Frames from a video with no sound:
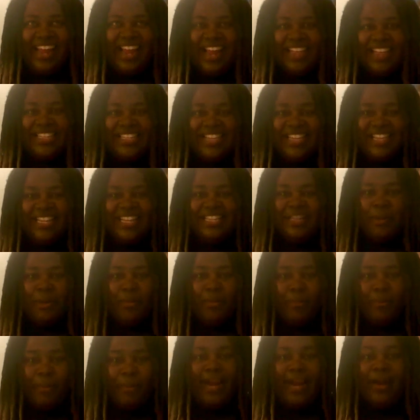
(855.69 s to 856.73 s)
and said he's a
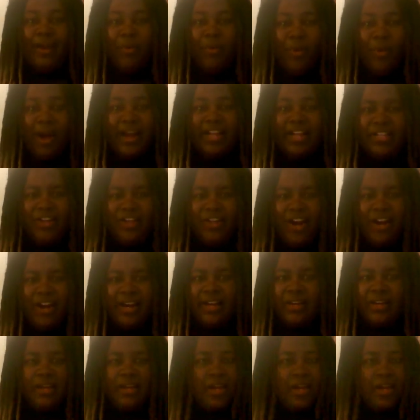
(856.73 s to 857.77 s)
big walking
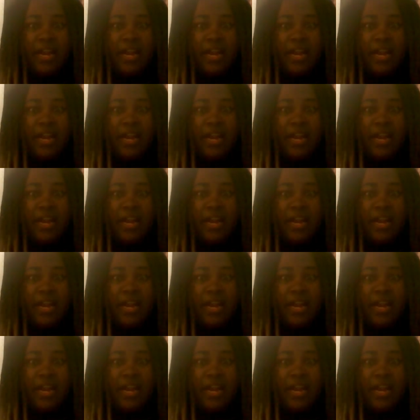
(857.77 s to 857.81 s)
target.